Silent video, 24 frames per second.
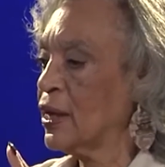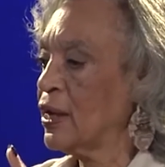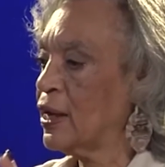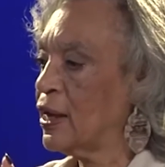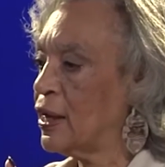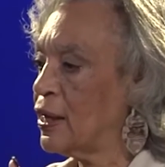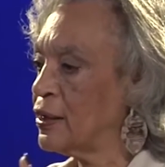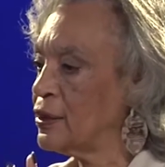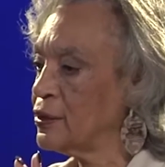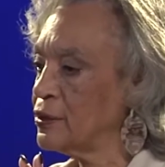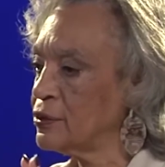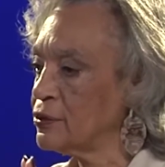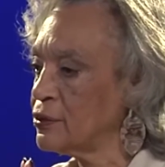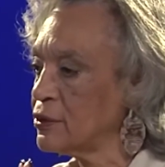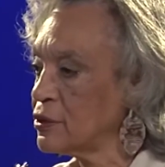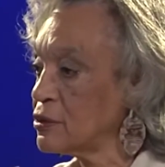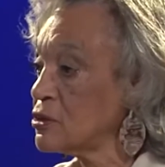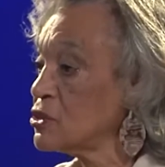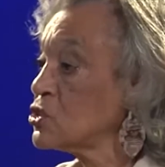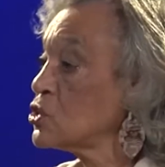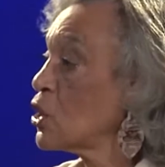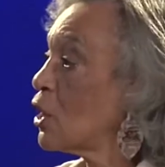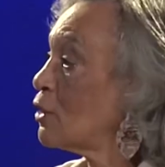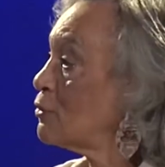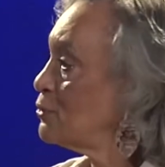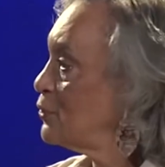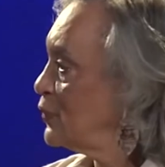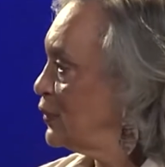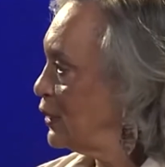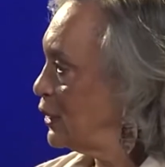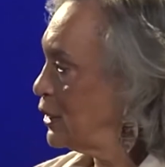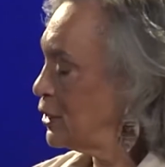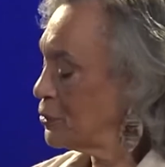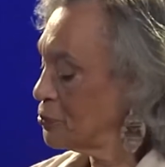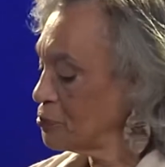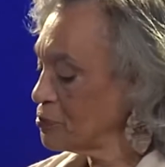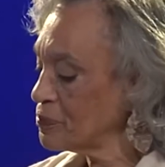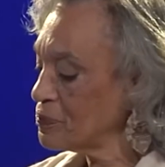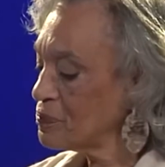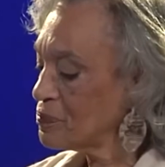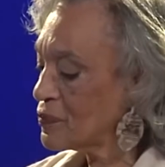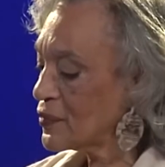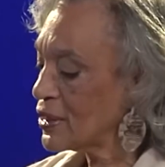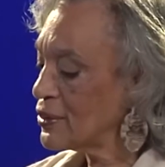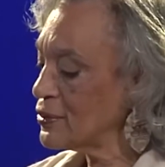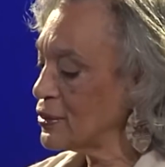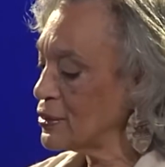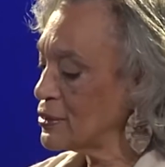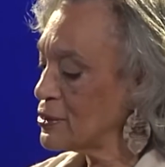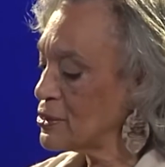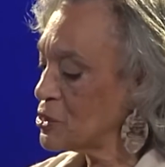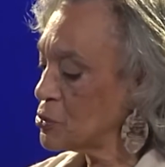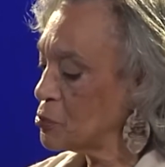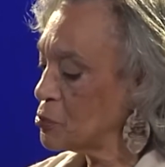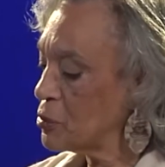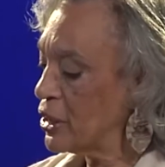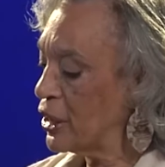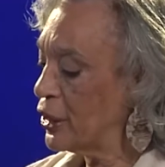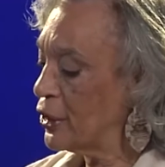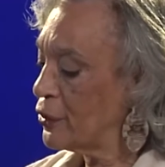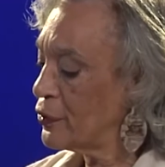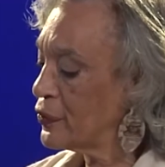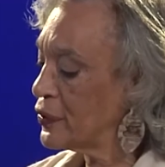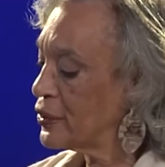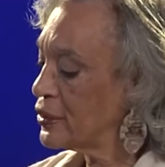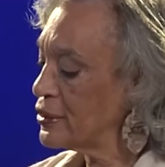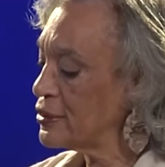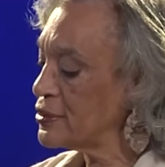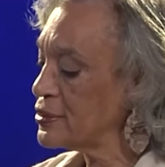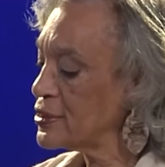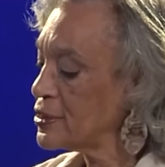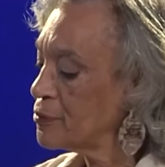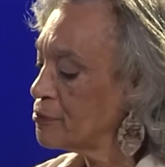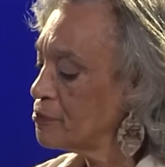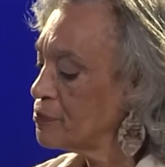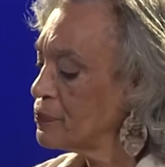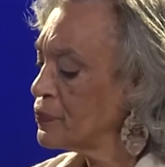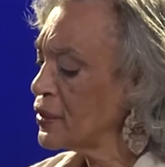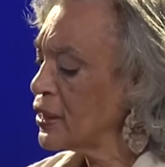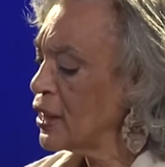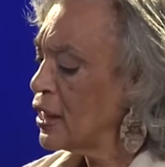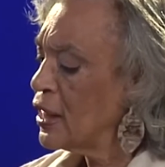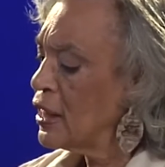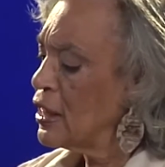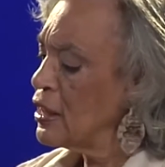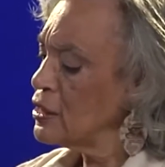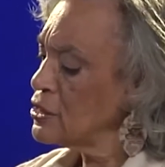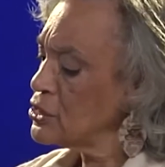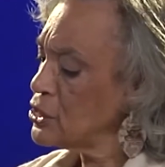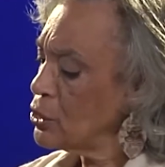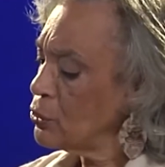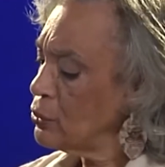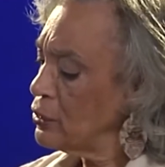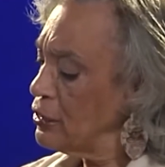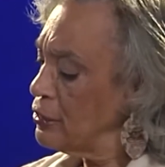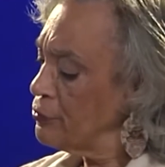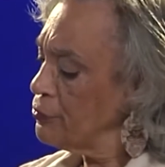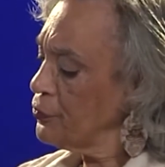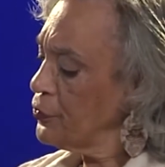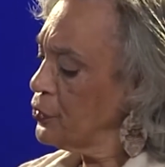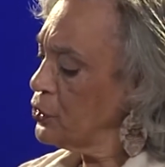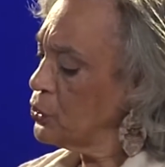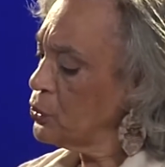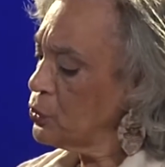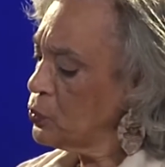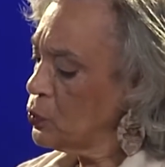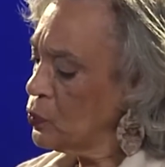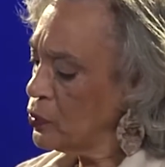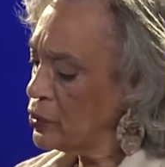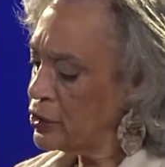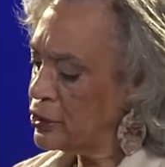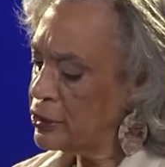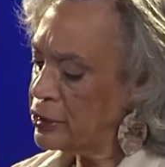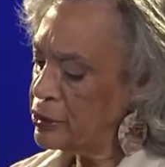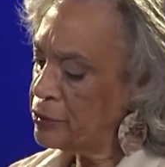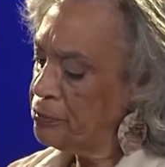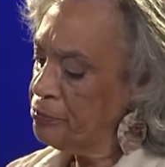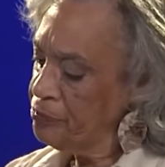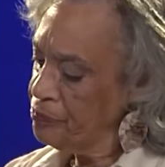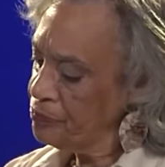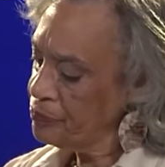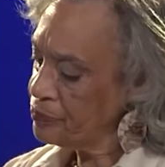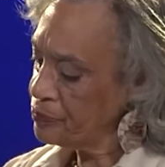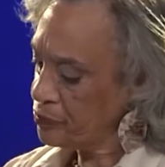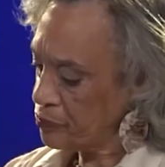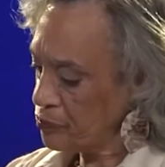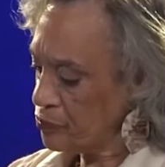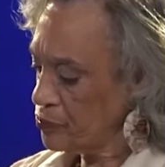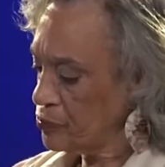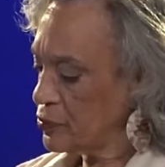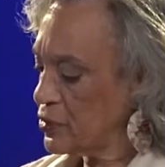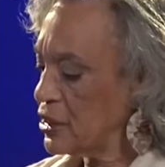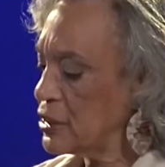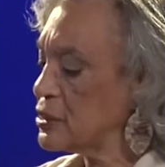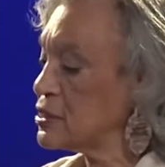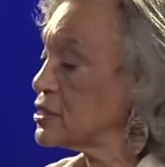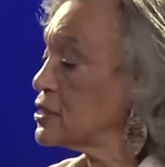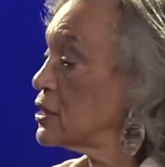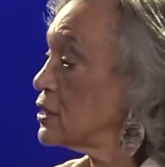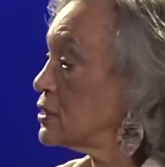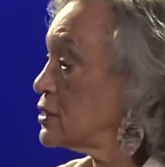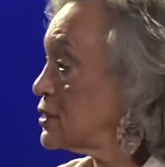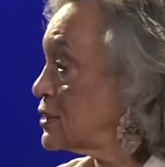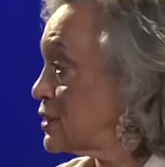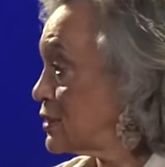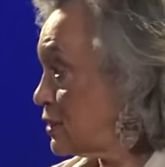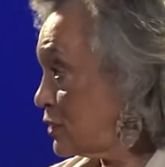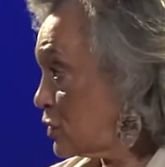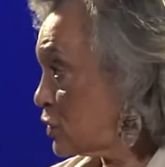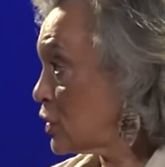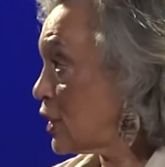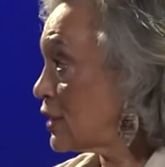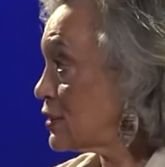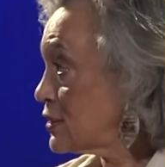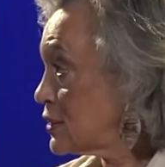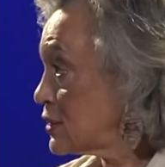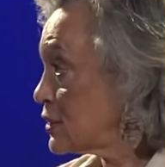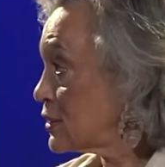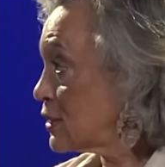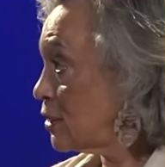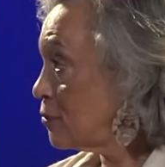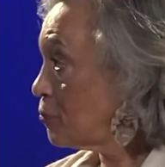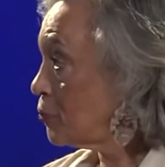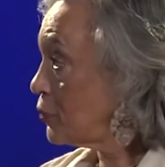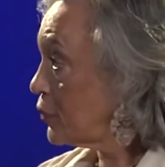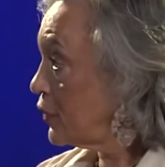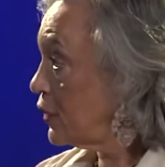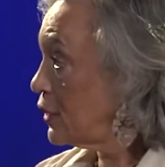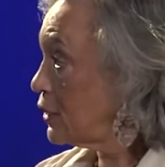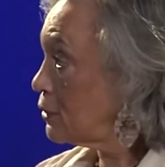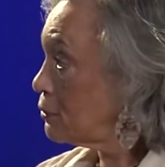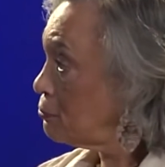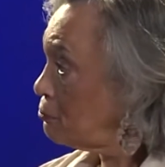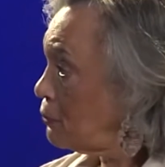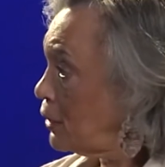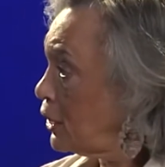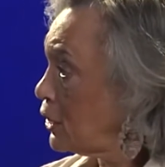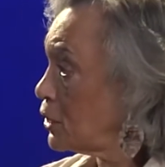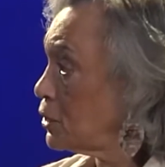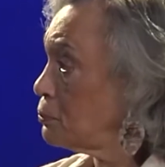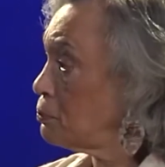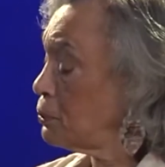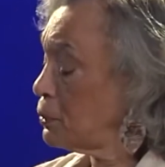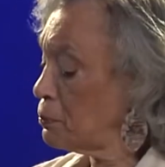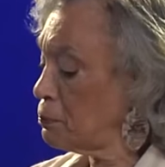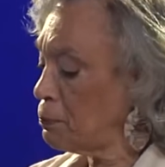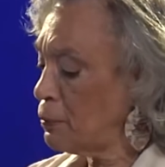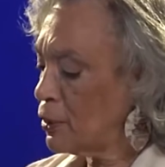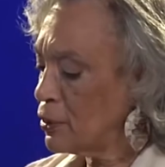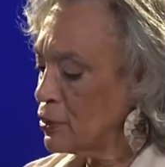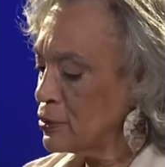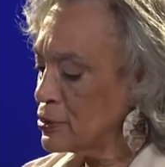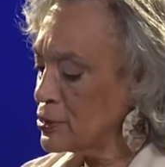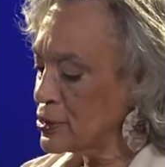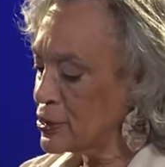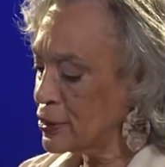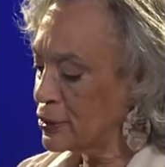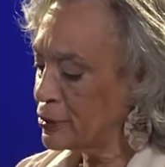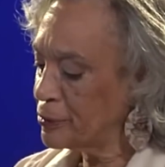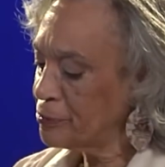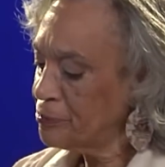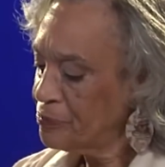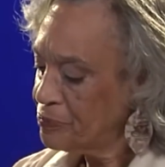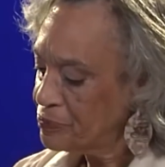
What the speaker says: don't know, softening those barriers. So if you were to suggest something, make a proposal